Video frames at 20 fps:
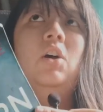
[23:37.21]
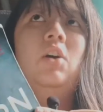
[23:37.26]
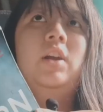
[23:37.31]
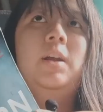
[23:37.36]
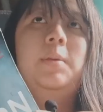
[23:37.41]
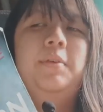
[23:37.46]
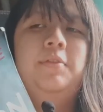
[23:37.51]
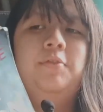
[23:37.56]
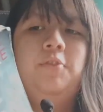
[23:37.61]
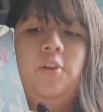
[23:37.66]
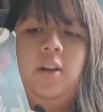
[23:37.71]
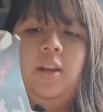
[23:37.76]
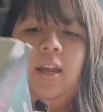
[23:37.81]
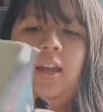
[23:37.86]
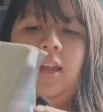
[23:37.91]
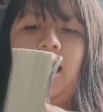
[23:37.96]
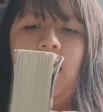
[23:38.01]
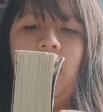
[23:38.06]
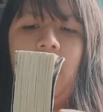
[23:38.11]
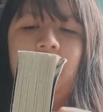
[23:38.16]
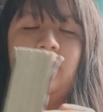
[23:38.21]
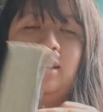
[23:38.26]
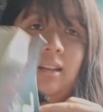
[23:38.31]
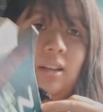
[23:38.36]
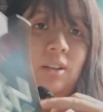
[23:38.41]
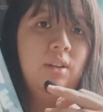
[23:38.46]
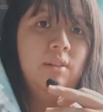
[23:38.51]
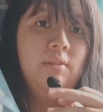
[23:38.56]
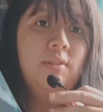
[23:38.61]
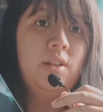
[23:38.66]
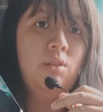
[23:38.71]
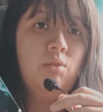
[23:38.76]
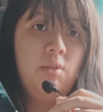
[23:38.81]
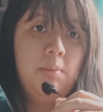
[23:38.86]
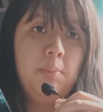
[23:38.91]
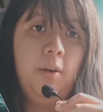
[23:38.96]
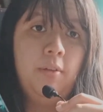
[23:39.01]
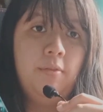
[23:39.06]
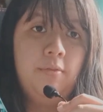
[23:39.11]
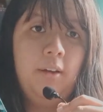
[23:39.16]
Okay, before that, I decided to give it
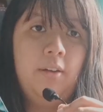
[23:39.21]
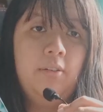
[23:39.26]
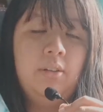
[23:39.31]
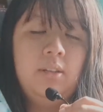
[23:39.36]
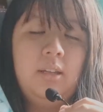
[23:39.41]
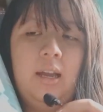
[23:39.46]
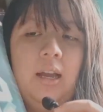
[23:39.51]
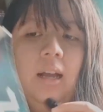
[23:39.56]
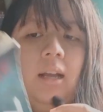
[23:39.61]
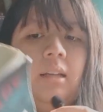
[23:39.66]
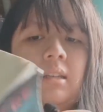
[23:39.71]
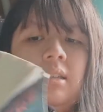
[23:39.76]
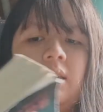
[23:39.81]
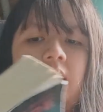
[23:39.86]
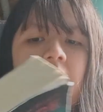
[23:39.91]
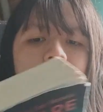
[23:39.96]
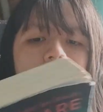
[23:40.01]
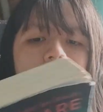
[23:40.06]
3.5 stars,